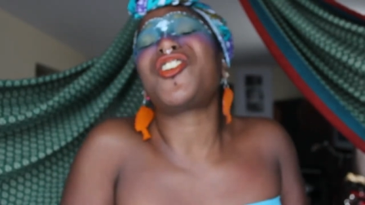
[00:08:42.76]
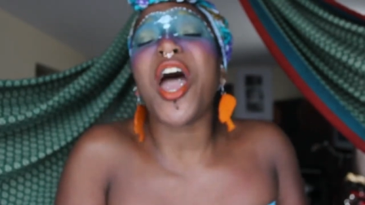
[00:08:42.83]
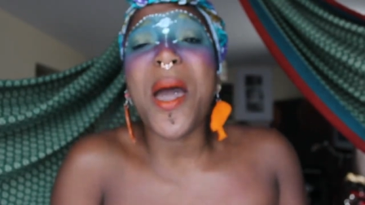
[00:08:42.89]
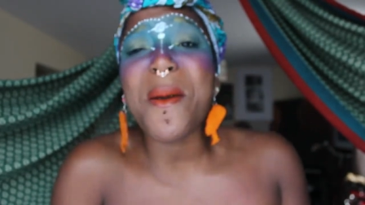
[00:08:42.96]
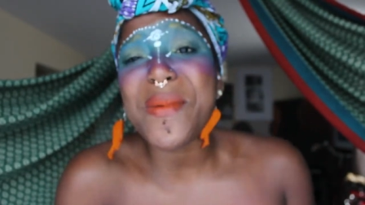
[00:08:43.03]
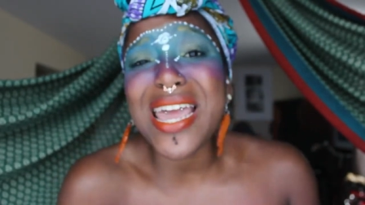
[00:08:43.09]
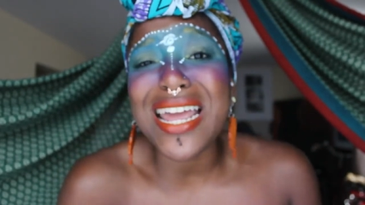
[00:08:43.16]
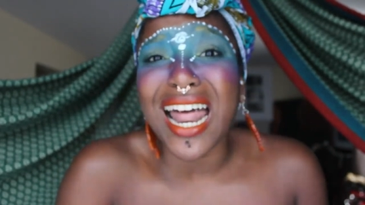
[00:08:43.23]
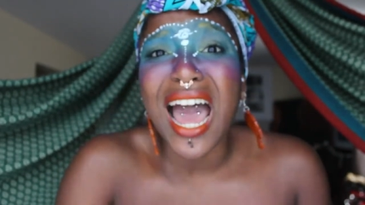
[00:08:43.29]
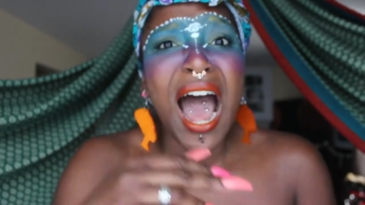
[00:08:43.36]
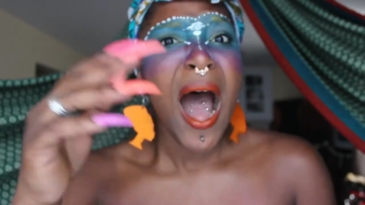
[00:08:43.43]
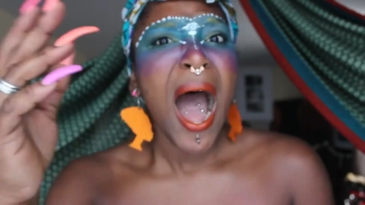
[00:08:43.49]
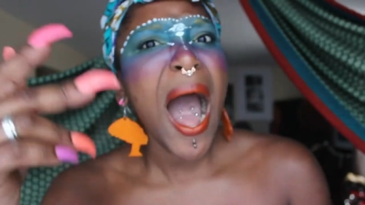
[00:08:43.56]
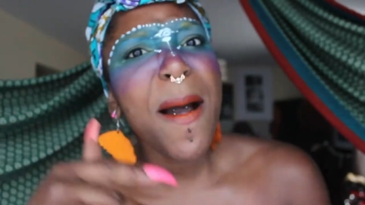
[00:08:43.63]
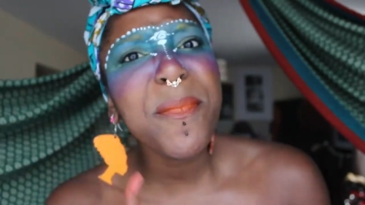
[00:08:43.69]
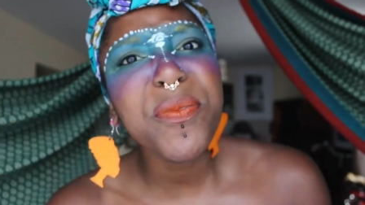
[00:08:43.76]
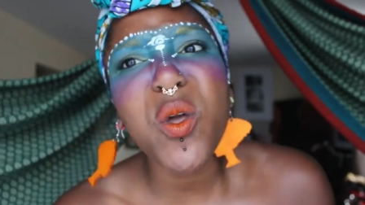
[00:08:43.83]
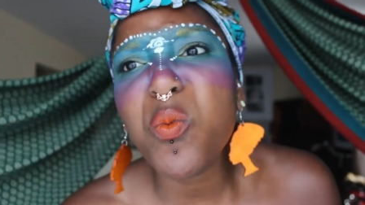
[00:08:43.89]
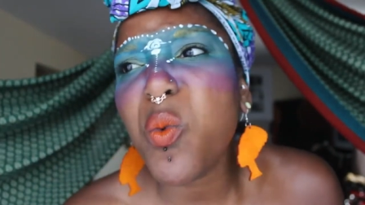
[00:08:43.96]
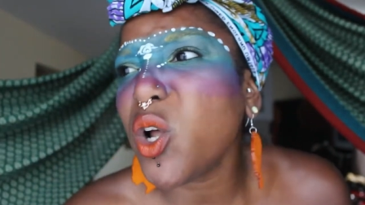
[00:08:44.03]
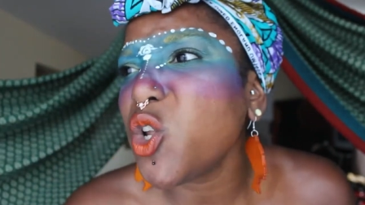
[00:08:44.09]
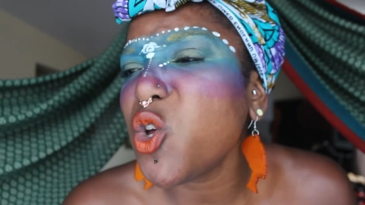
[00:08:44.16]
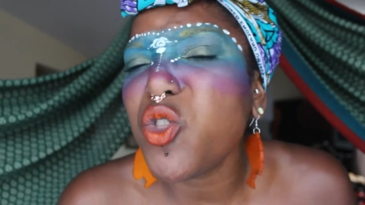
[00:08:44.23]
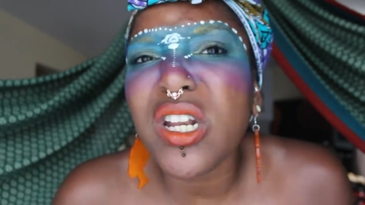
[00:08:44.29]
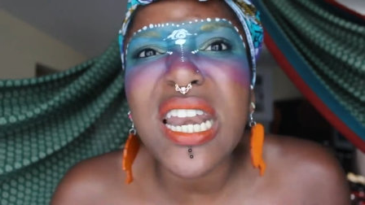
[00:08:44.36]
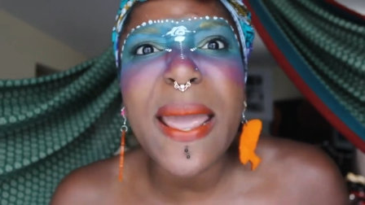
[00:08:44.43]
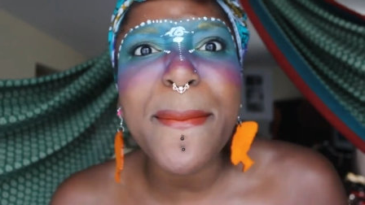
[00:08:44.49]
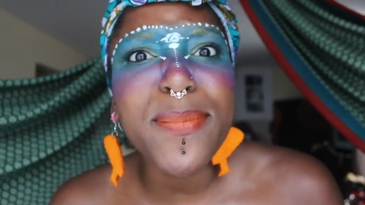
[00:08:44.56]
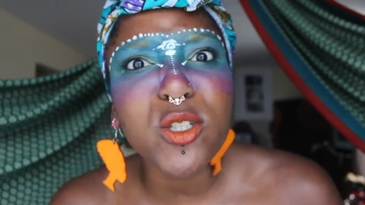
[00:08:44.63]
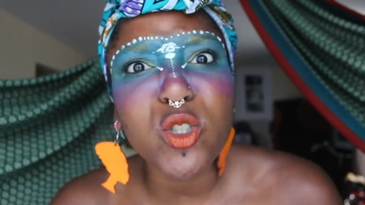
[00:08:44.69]
what I mean? I'm the one who the
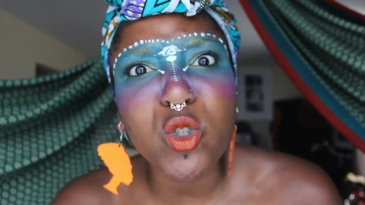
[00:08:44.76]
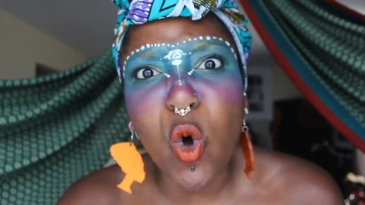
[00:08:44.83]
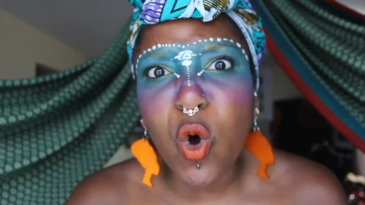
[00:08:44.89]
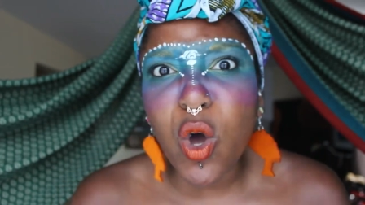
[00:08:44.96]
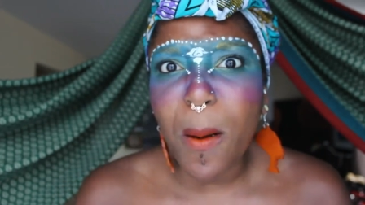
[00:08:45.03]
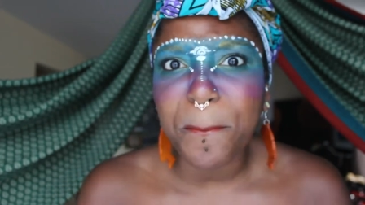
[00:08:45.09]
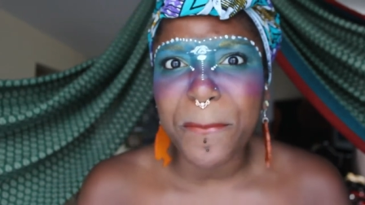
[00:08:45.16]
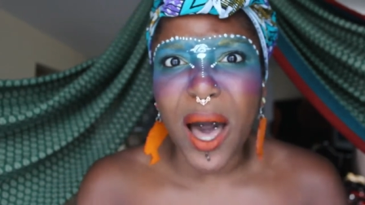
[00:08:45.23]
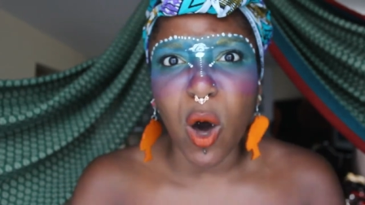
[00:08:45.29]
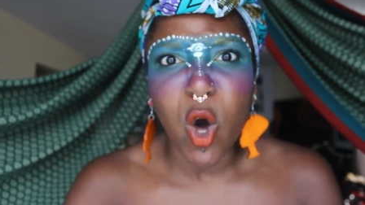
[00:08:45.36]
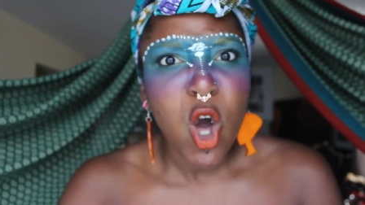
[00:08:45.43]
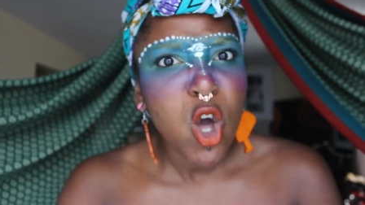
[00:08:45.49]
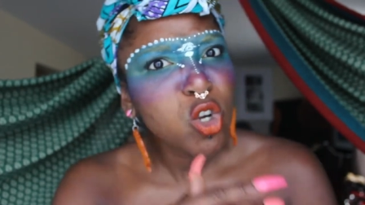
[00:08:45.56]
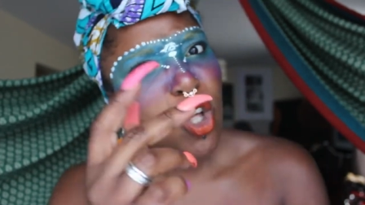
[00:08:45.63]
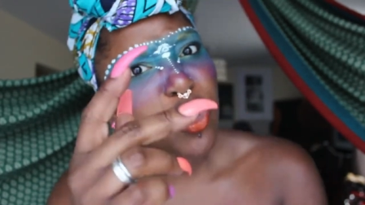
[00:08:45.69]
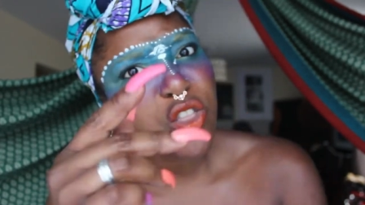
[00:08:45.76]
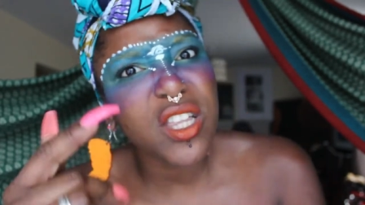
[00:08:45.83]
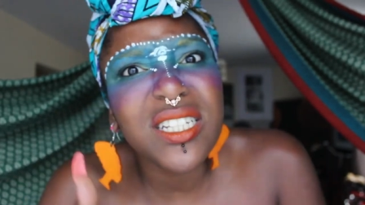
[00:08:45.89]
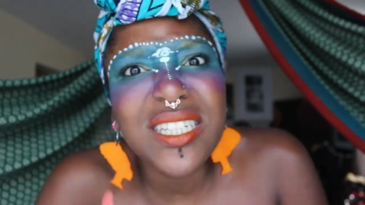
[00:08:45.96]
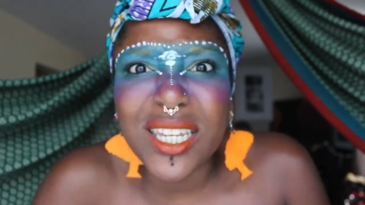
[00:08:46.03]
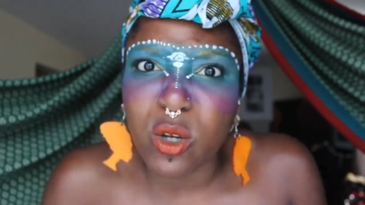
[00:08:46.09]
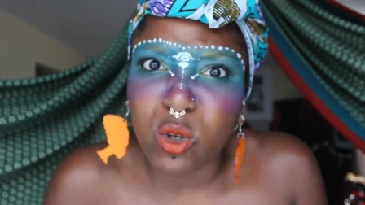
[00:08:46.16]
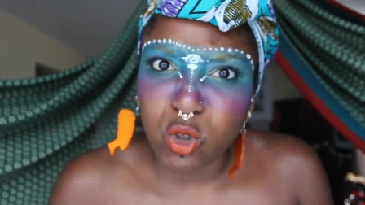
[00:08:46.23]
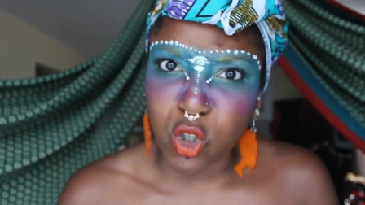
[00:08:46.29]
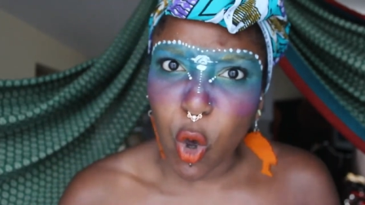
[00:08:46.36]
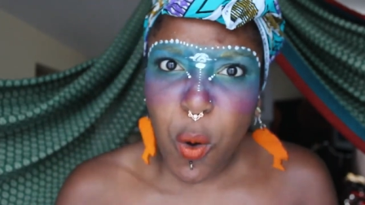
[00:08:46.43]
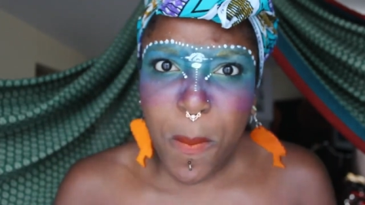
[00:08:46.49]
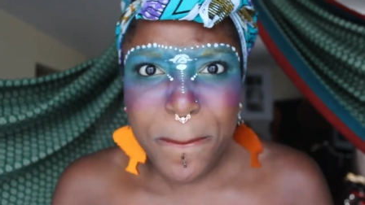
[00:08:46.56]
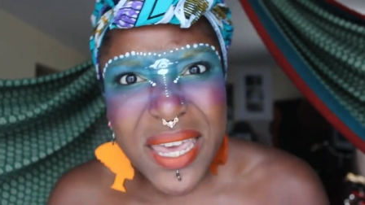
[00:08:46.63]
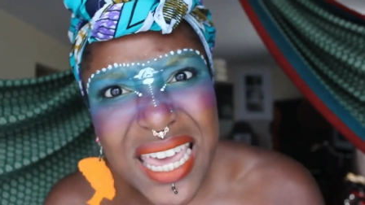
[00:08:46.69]
neighbours talk about, not the
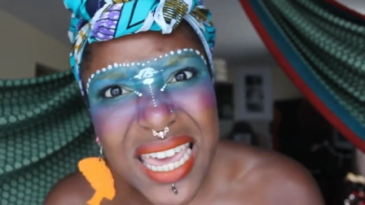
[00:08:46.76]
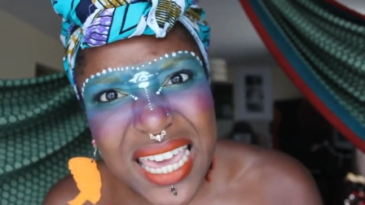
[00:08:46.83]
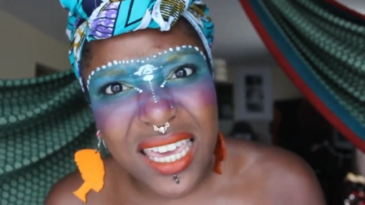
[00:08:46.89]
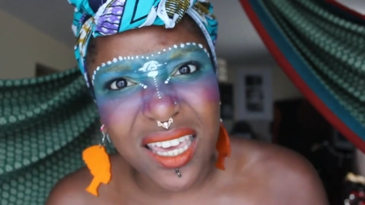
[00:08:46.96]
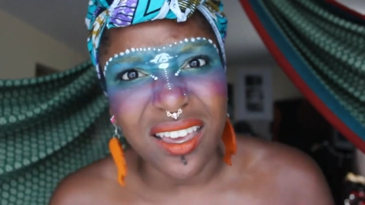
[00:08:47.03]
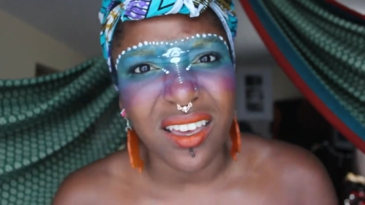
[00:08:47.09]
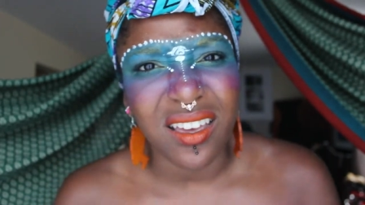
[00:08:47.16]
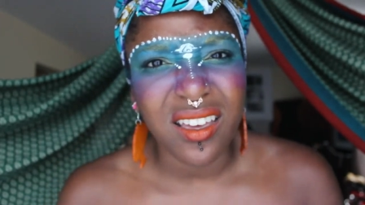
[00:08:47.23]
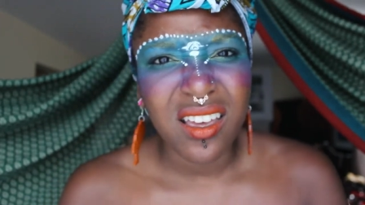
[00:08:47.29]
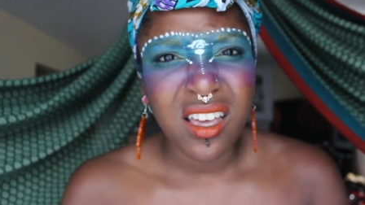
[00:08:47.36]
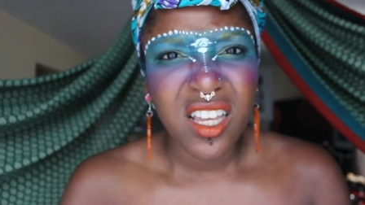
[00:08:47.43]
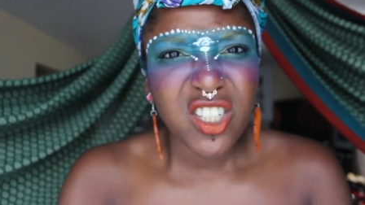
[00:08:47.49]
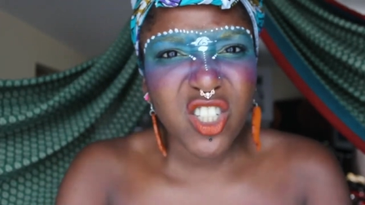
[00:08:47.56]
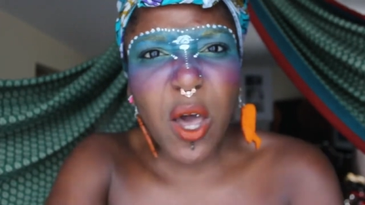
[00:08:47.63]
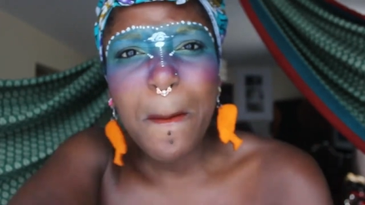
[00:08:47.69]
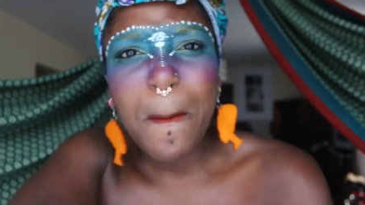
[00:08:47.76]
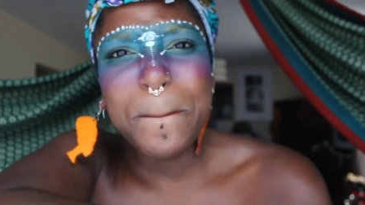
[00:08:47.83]
dildo, me. So